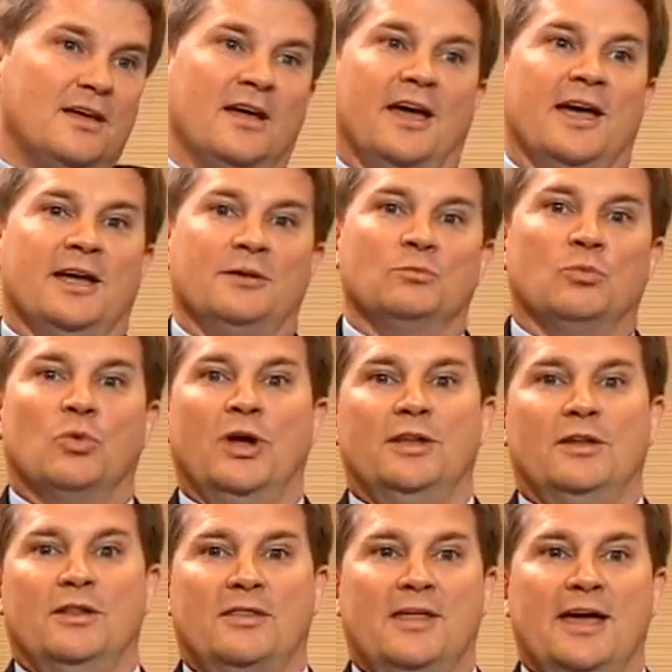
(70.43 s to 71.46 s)
and what
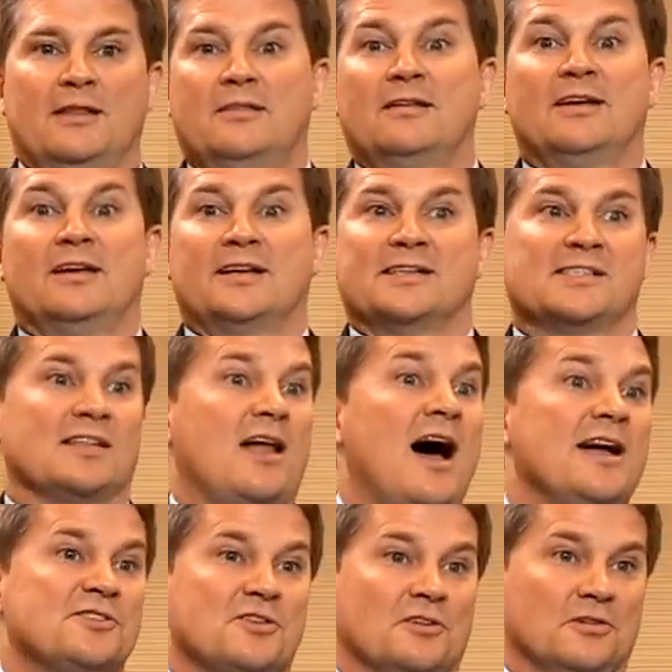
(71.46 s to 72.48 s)
they think is
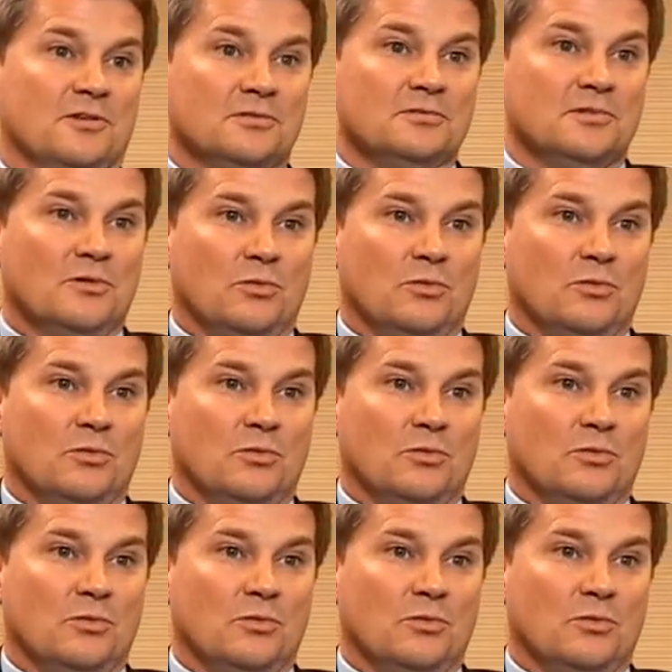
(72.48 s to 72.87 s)
logical,